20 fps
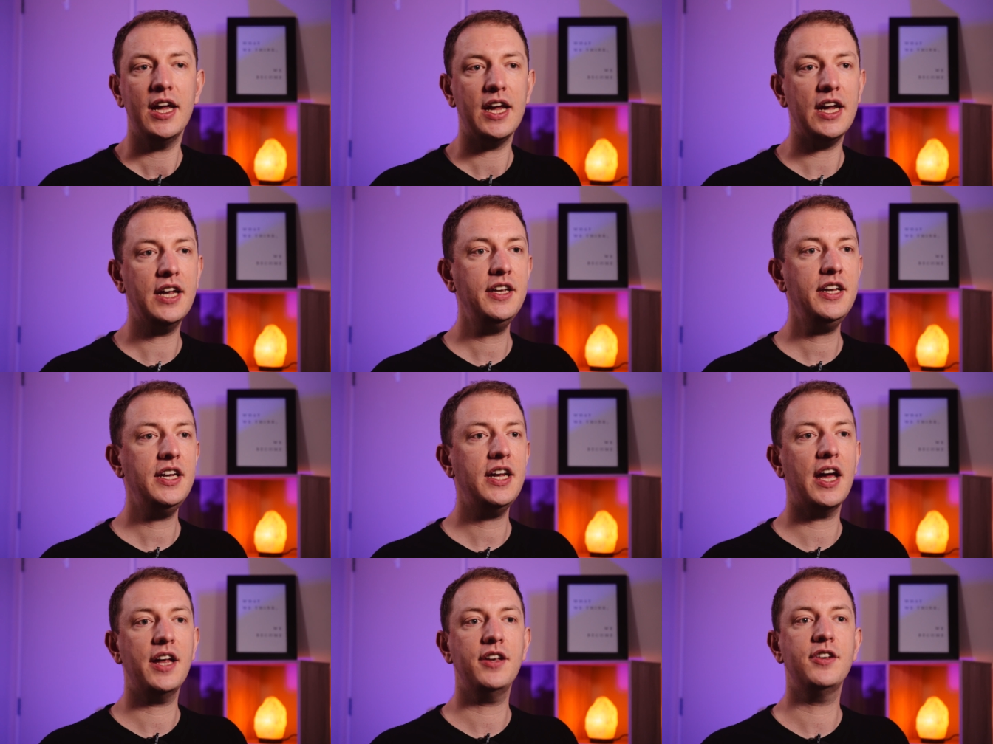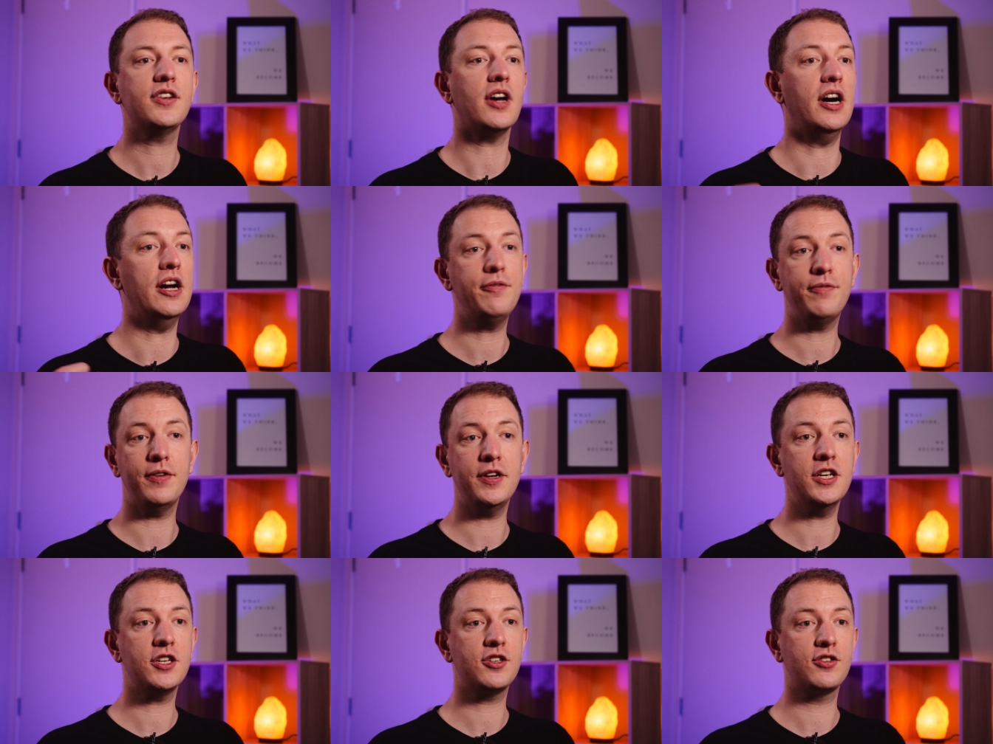In the end, I
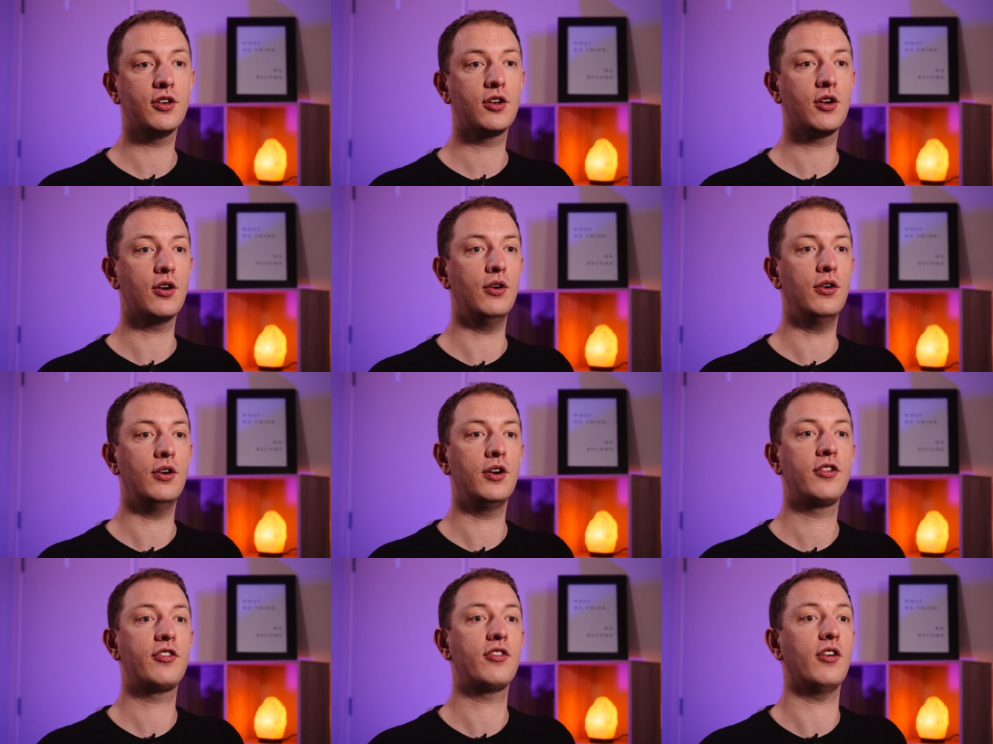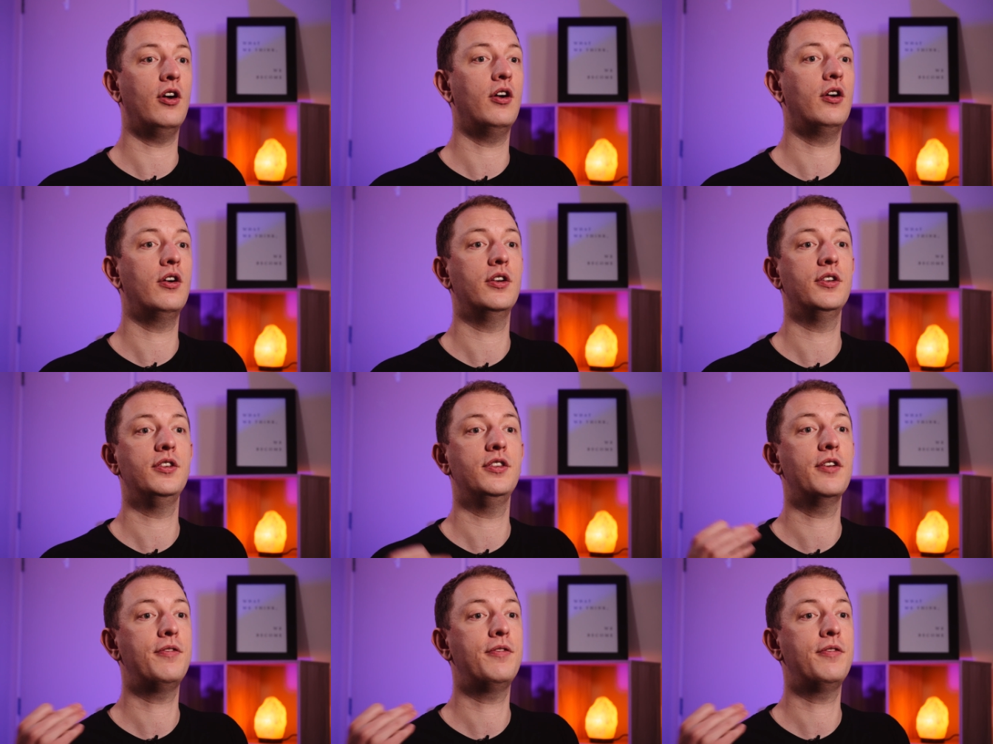finished the course on